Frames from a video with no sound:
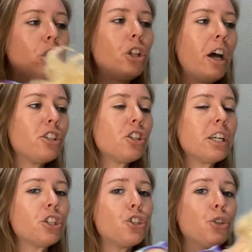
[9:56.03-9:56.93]

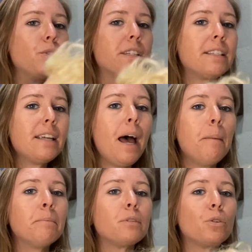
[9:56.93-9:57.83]
launching to the step,
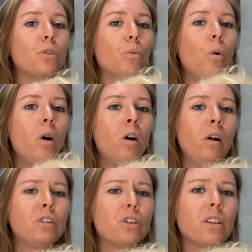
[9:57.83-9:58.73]
to the
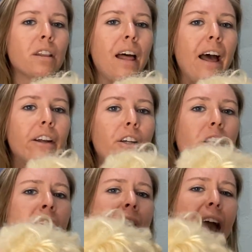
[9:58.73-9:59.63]
wall, to the
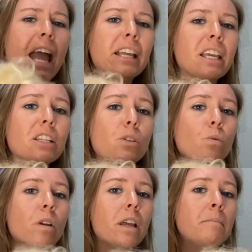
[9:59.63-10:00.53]
ladder, and can
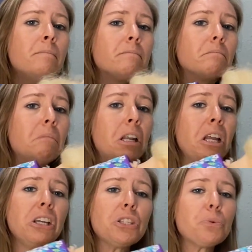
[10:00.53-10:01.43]
swim a
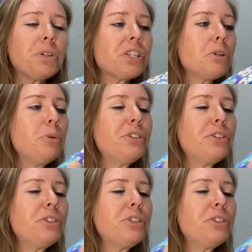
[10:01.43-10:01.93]
nice reasonable